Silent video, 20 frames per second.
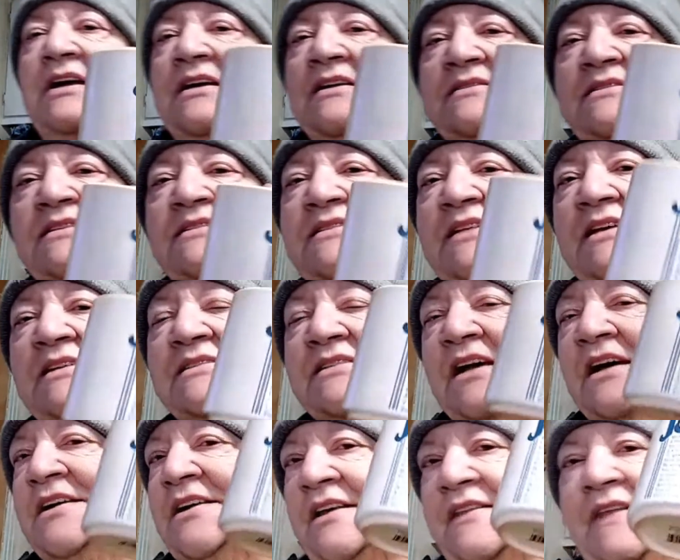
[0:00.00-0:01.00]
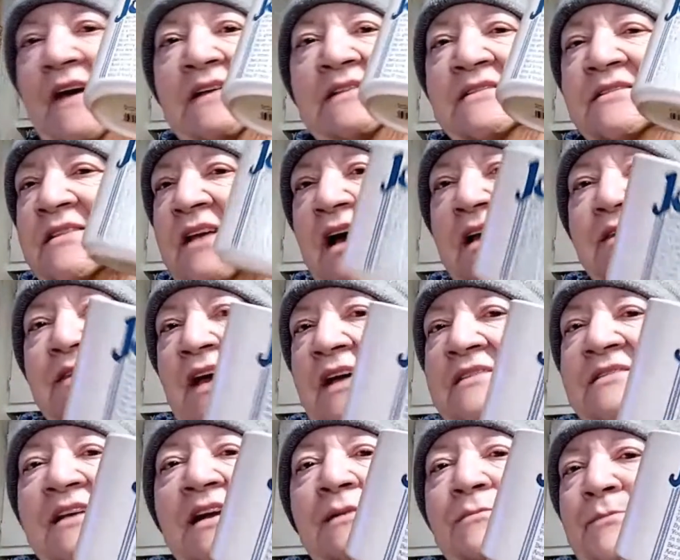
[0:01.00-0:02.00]
because he says honey that's not
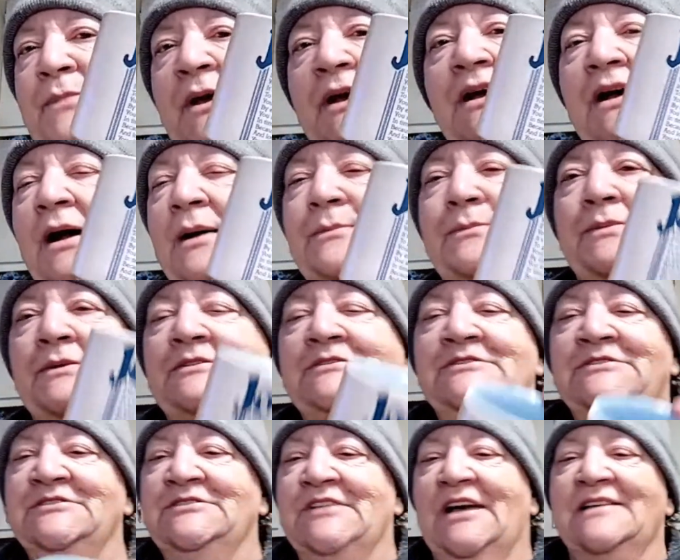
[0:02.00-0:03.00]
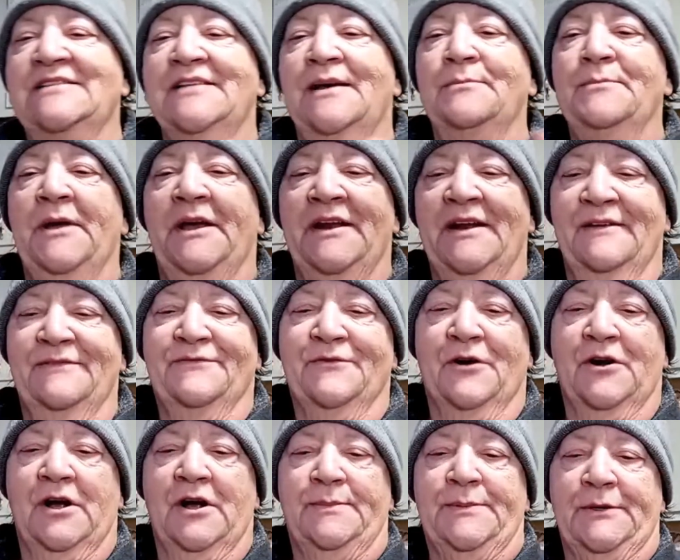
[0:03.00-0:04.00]
that's not a big cup that's not big enough for
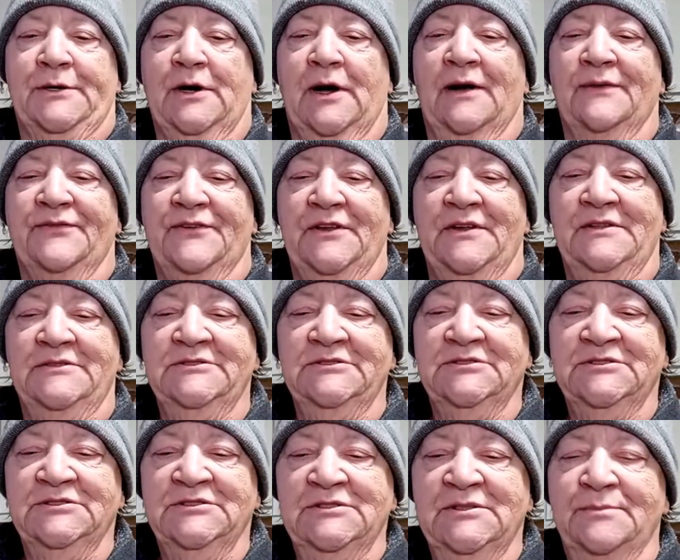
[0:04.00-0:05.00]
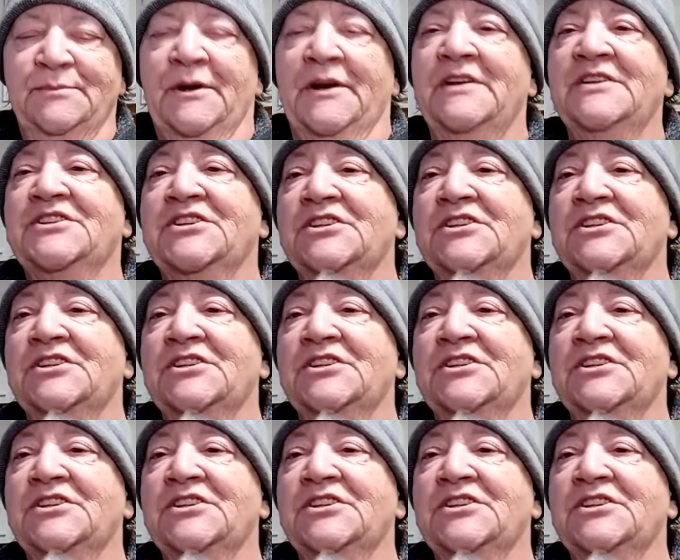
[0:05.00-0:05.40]
a cup of coffee but it's